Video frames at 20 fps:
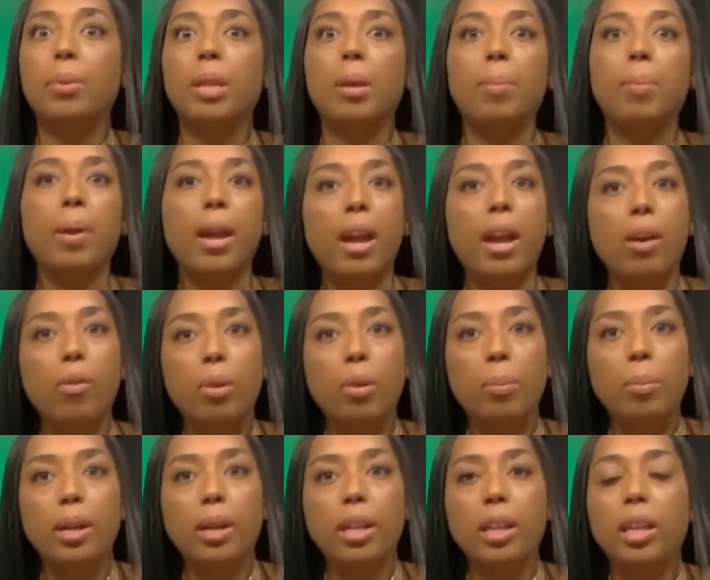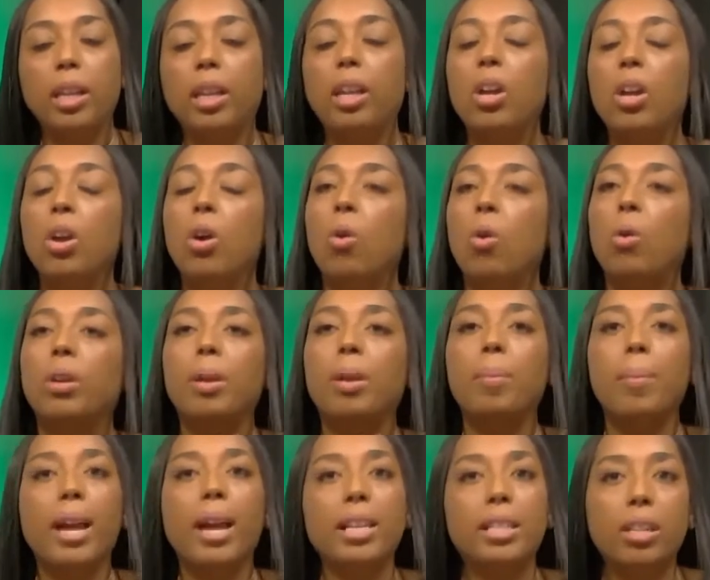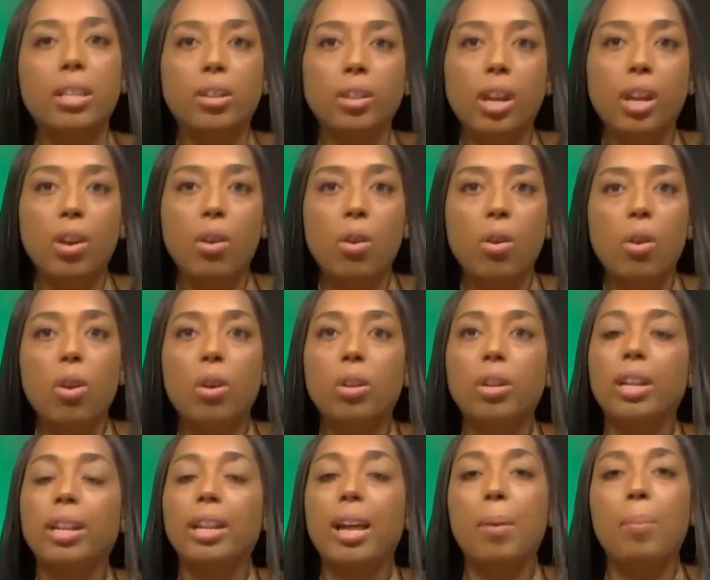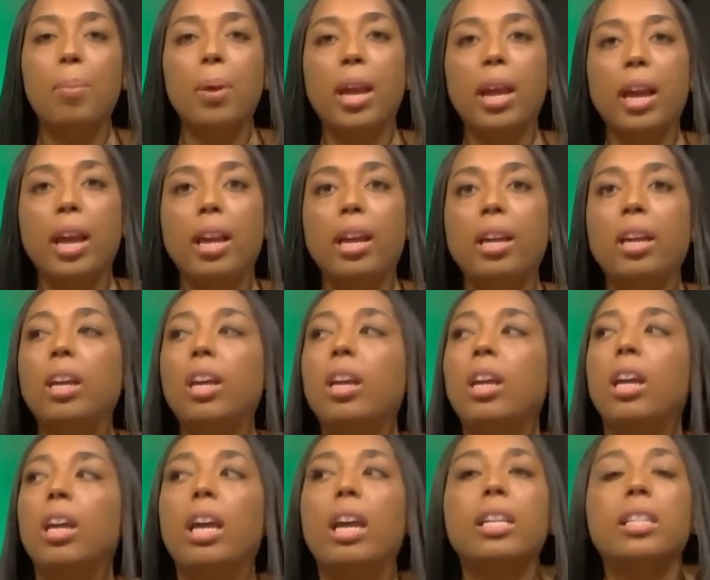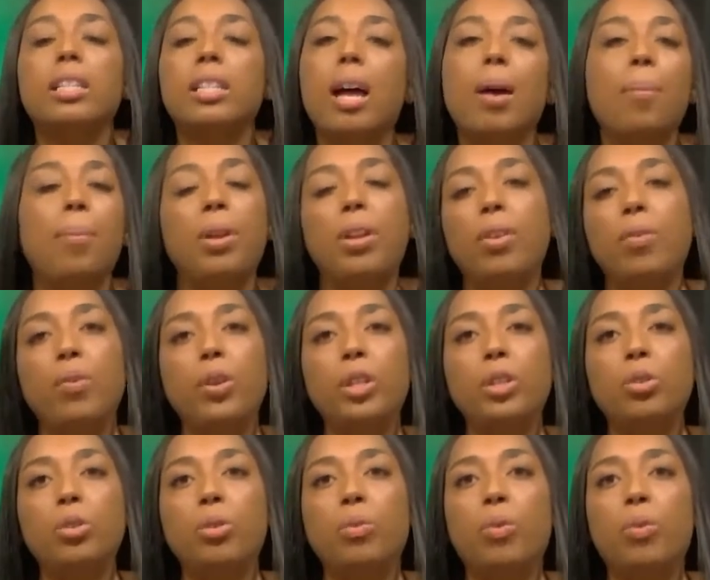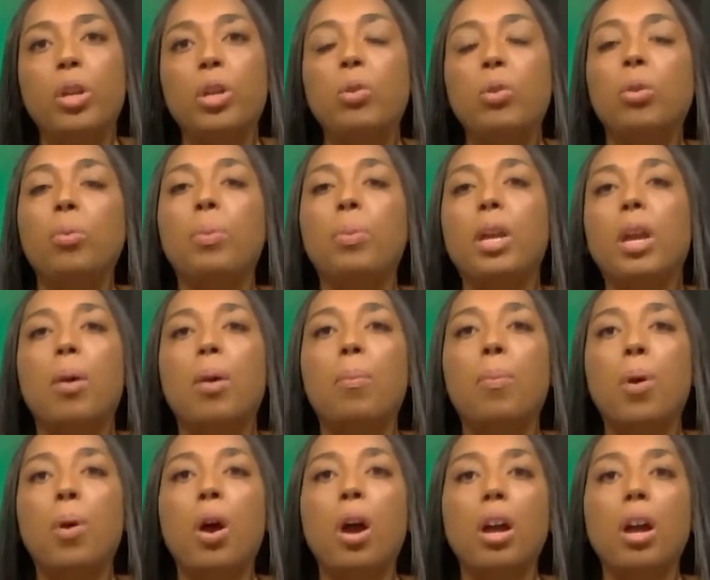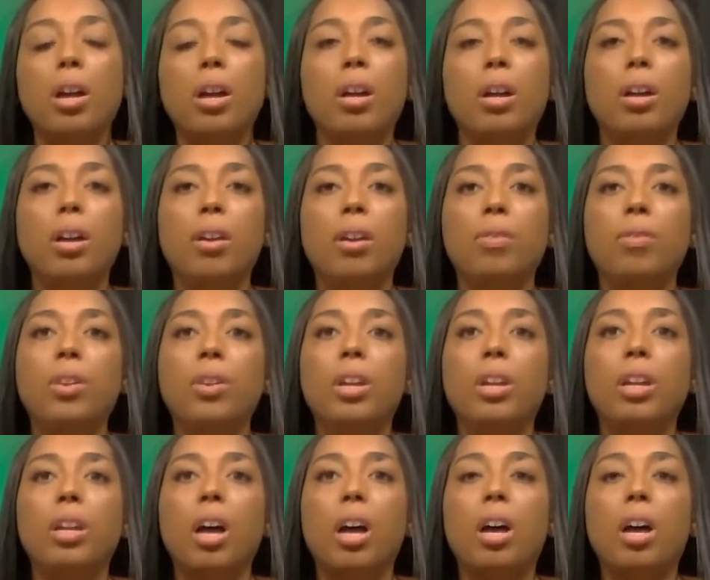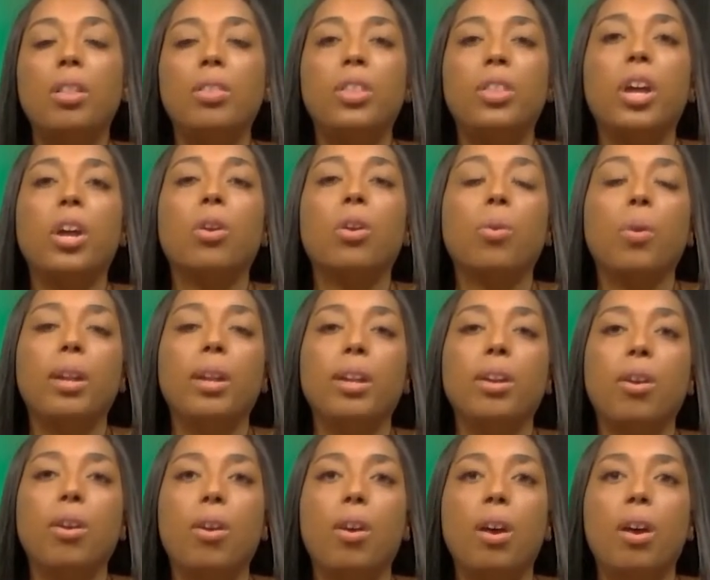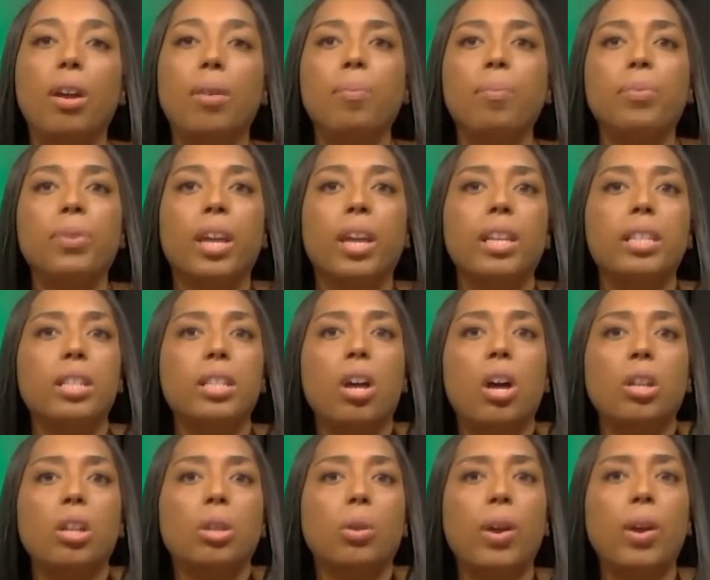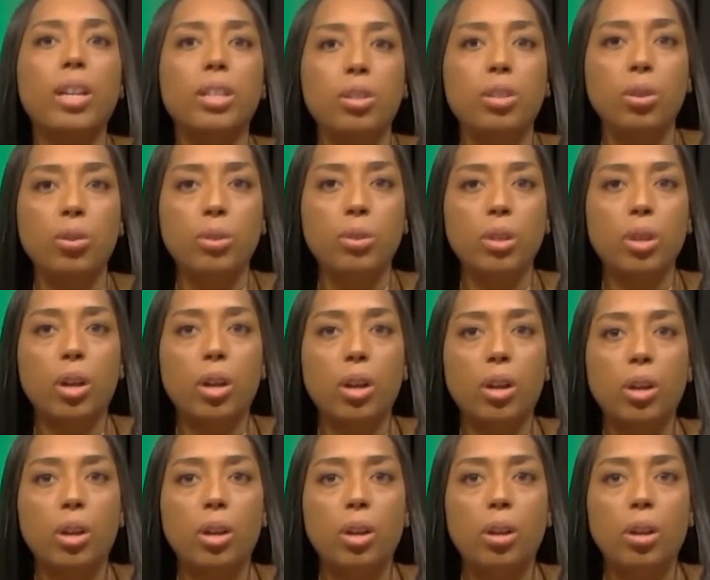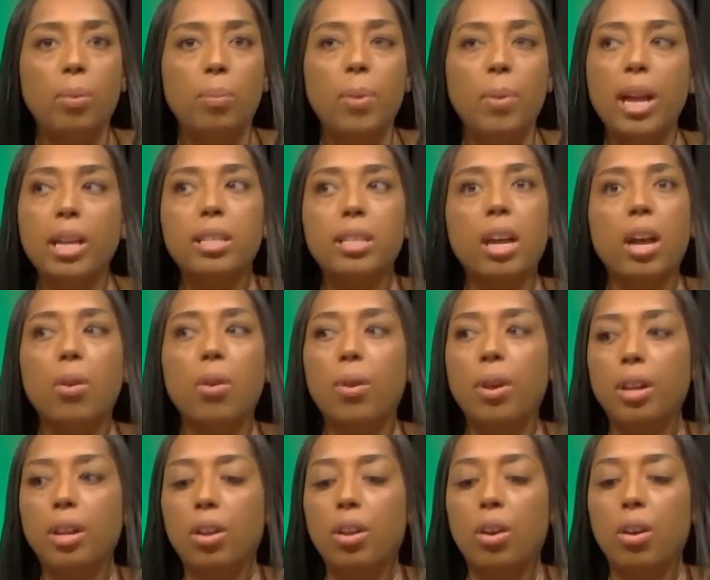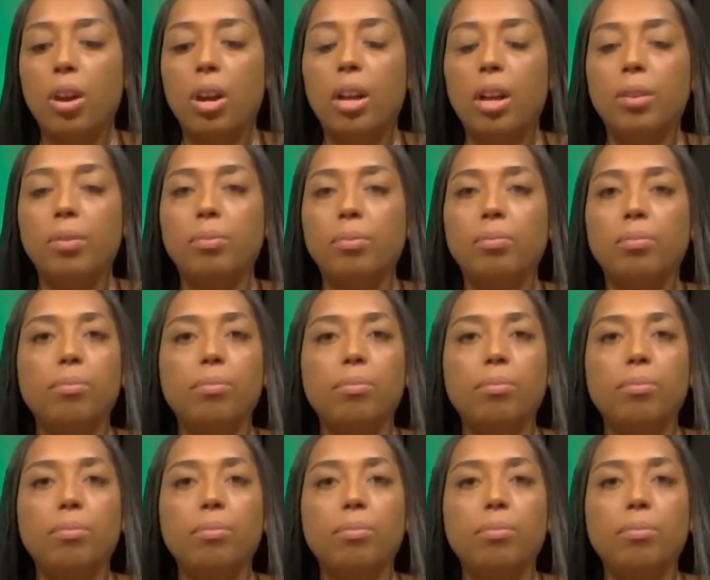or they bad with money, or they maxing out their card, or they're not paying, it's not beneficial for you to be a part of their credit card as an authorized user. Maxed out credit card,